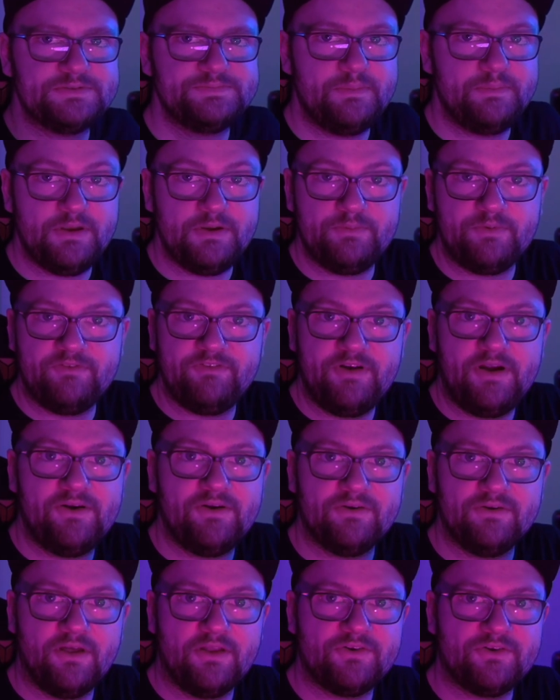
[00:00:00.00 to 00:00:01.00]
Maybe you
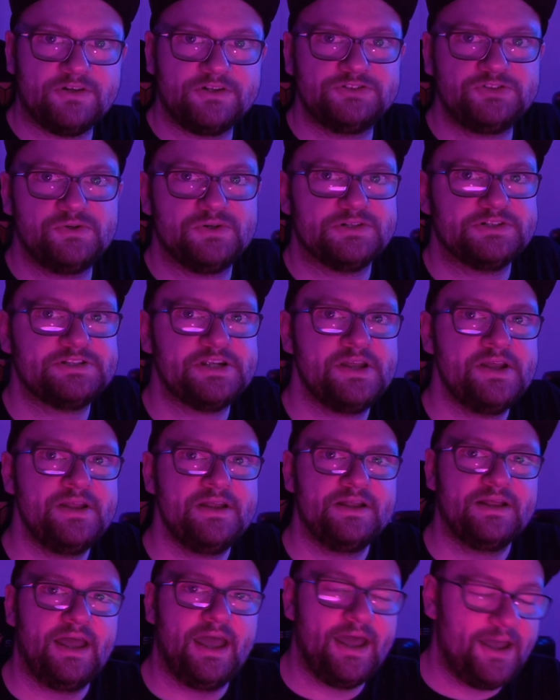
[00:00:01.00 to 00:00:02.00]
prefer other controllers.
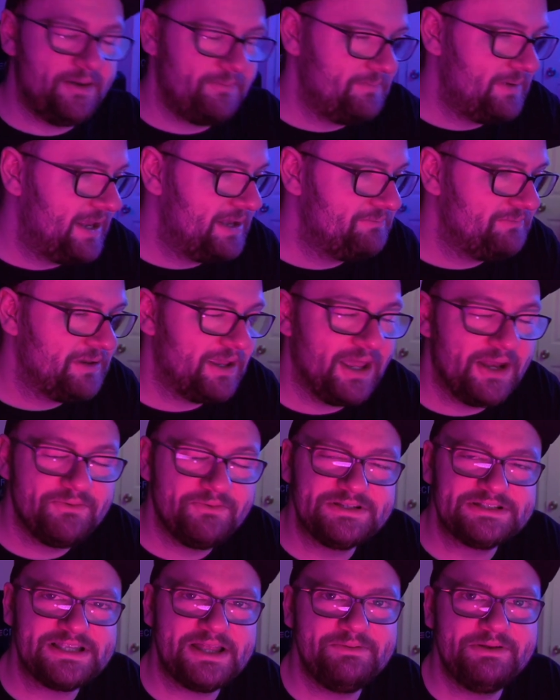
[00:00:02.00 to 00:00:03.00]
Um, any,
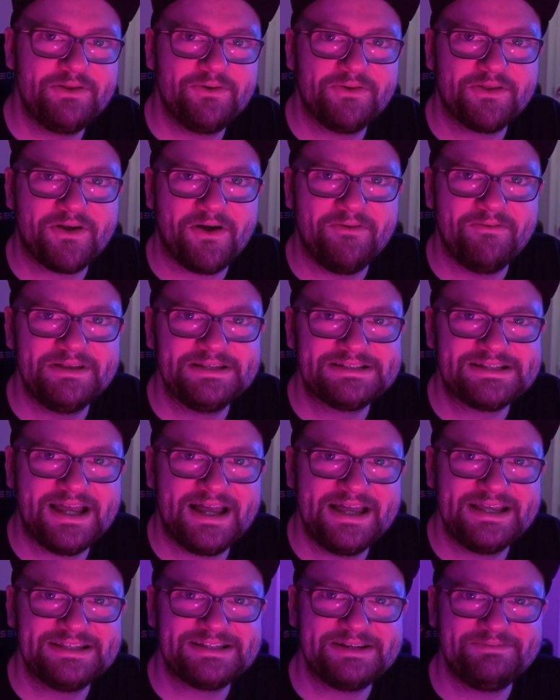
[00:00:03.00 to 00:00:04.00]
anyways, let me know in the comments,
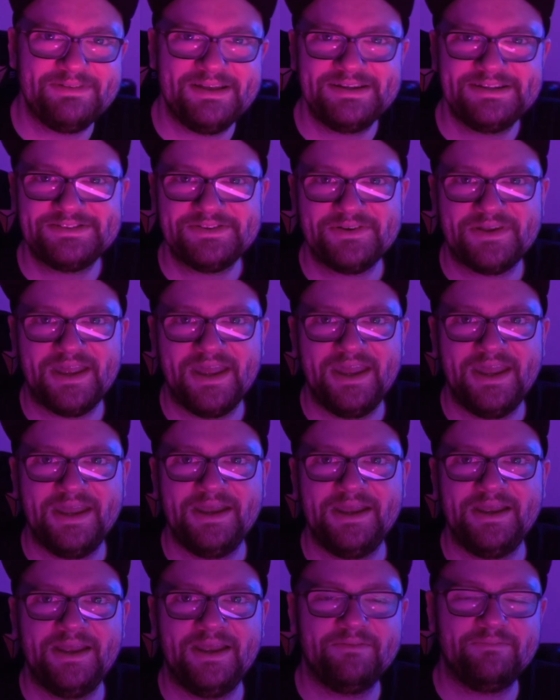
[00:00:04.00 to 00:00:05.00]
guys. I'm
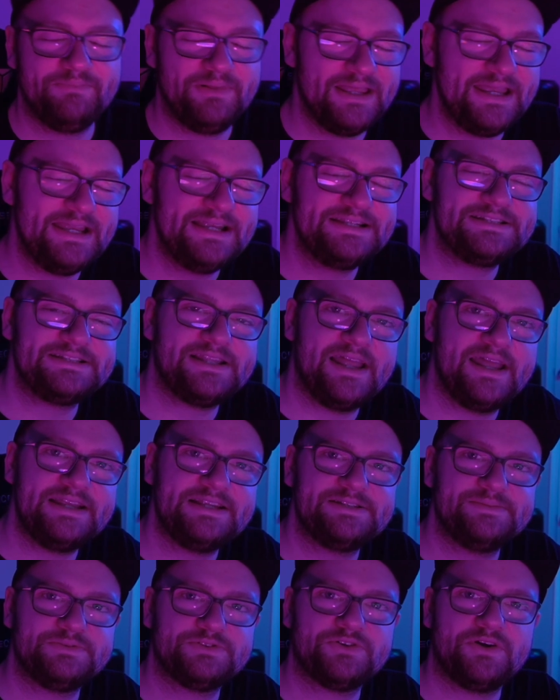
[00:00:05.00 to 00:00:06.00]
2 Please like,
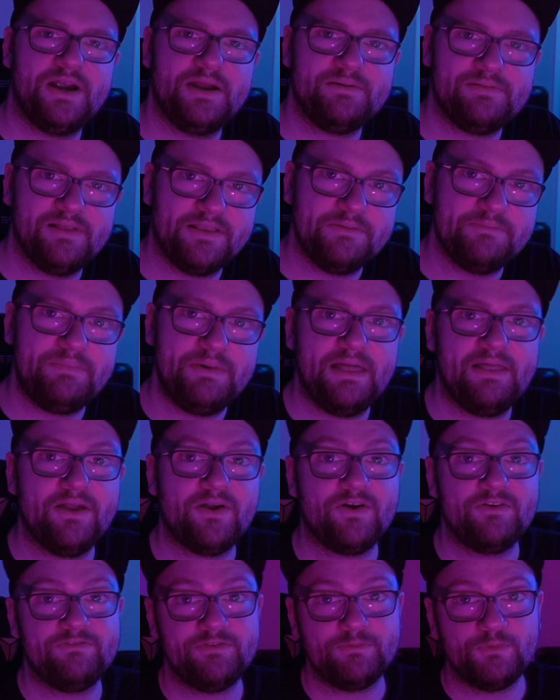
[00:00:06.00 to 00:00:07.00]
subscribe, click the bell
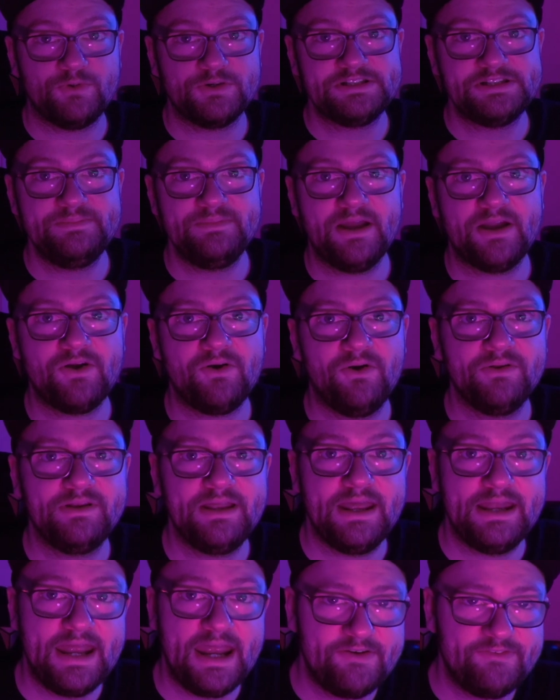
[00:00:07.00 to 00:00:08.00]
icon for more Steam Deck
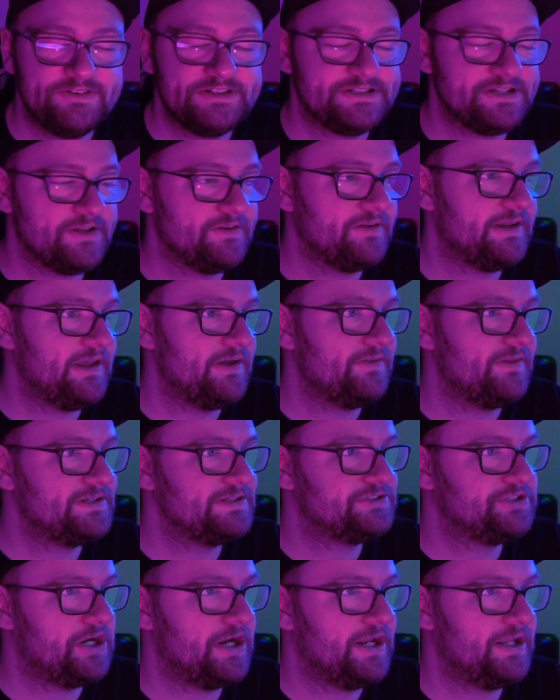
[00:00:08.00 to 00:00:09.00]
content every single day on
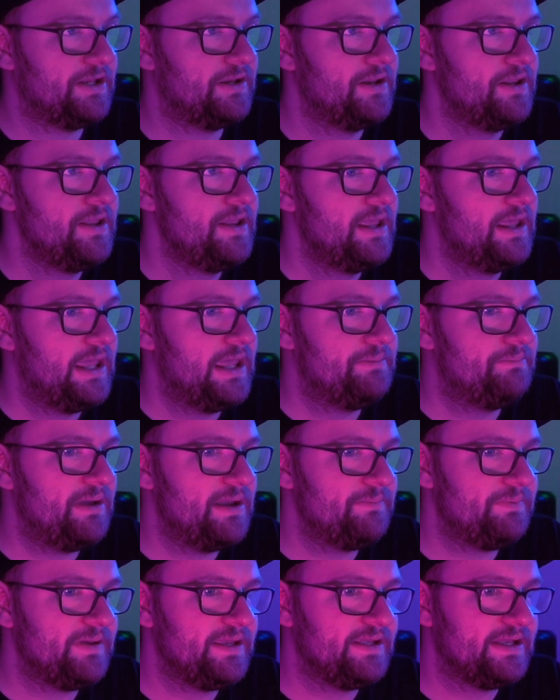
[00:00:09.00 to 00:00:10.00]
this channel. It
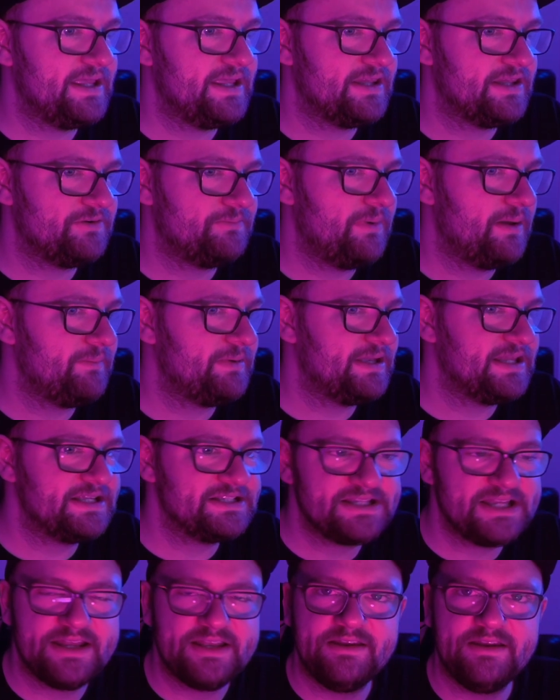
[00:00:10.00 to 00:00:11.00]
might be day, there might be
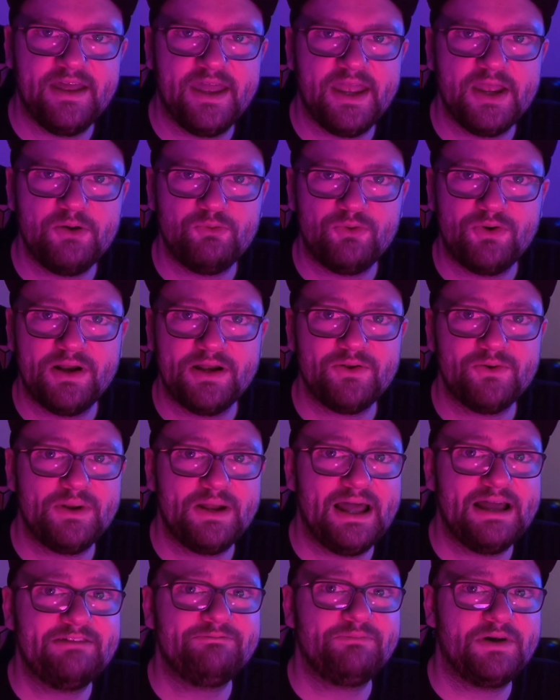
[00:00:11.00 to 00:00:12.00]
days like today where I don't
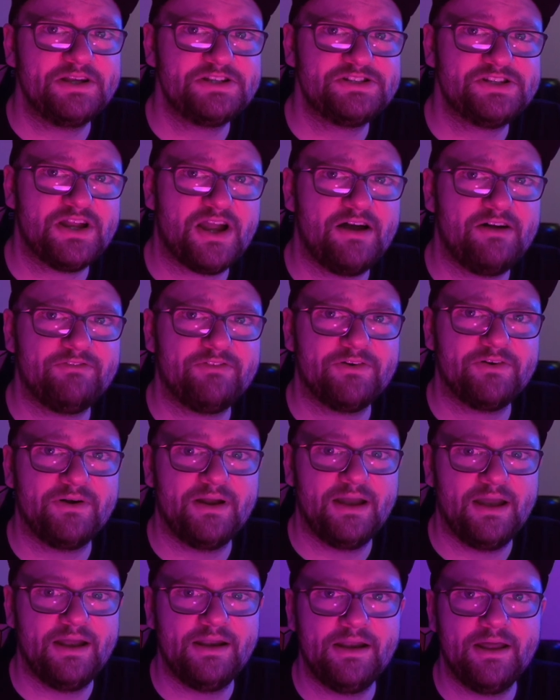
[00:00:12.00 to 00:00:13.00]
have much to
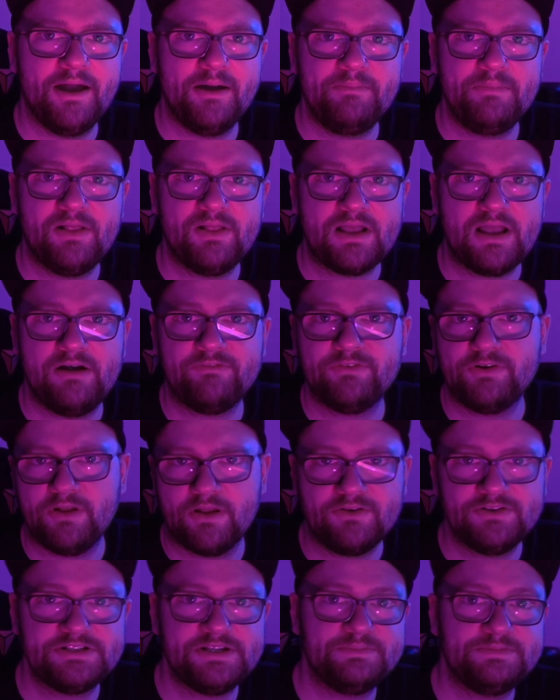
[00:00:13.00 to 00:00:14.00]
cover, and um, I'll cover
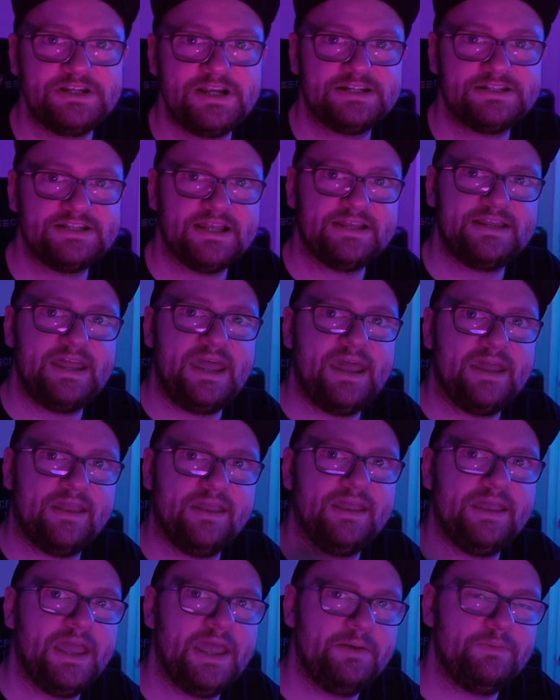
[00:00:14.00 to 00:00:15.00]
other subjects like tech
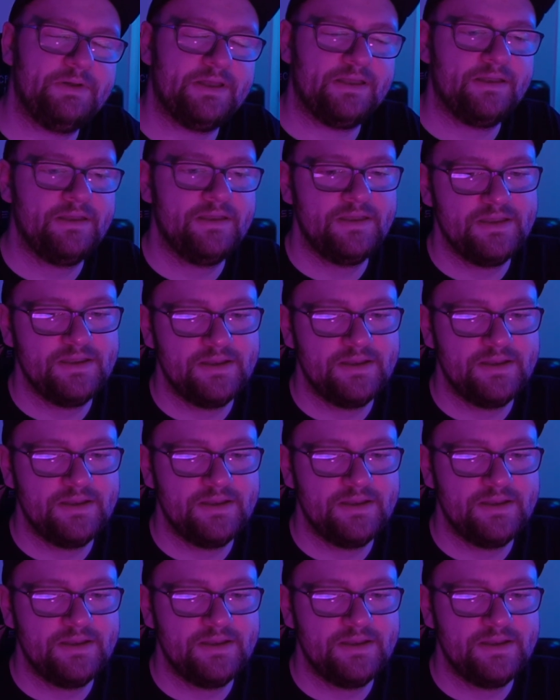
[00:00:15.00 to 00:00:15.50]
and gaming.